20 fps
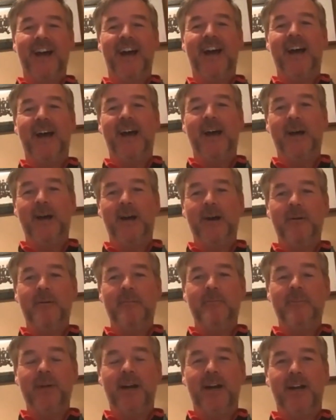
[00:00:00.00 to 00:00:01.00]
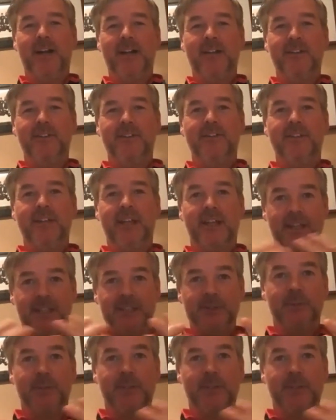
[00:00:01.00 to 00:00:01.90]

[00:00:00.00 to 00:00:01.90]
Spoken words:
And then that's